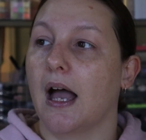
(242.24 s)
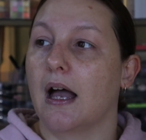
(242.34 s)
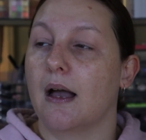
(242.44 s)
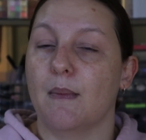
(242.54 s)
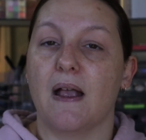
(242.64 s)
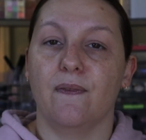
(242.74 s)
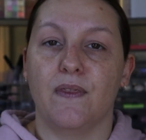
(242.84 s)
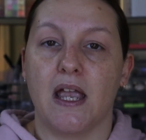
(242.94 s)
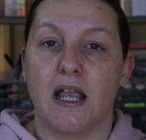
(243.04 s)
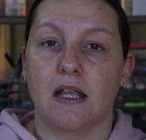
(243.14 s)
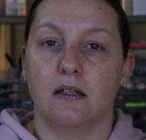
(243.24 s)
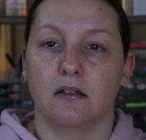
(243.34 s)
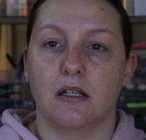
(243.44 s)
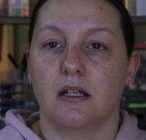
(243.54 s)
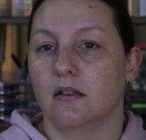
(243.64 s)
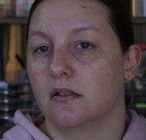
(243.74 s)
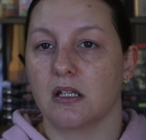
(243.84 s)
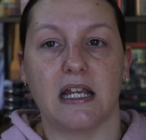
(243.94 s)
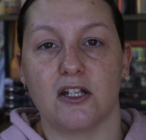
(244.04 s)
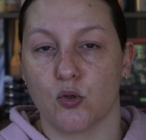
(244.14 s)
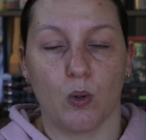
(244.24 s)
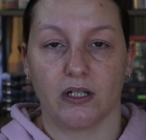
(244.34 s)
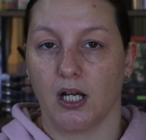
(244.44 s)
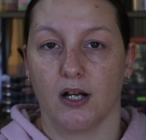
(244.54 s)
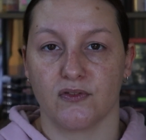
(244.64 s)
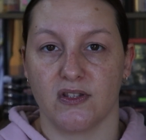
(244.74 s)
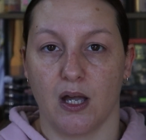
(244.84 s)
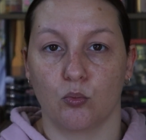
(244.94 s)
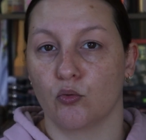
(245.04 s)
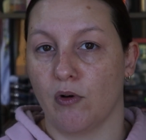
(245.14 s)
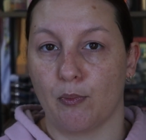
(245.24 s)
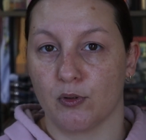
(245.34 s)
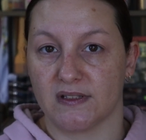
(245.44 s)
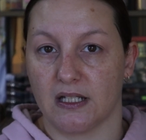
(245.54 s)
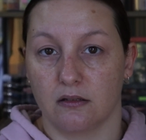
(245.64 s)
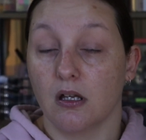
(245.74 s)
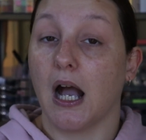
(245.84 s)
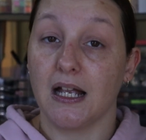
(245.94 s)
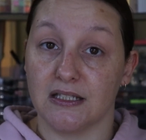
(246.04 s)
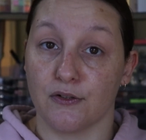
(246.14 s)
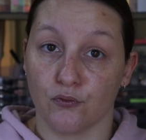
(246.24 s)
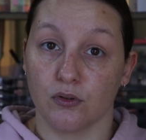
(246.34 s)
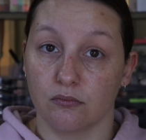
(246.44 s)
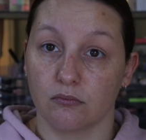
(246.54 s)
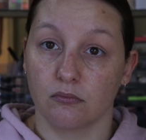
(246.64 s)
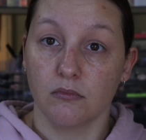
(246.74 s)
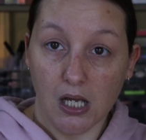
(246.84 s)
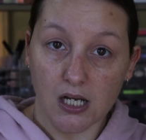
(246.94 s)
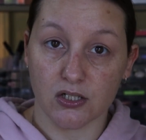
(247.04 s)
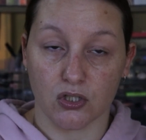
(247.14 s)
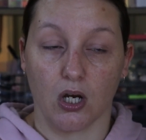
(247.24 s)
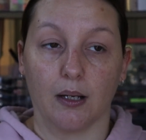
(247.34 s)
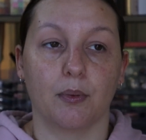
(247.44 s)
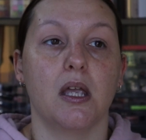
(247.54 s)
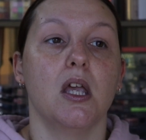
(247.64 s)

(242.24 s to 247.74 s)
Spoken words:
And then each one after that will represent a different archetype.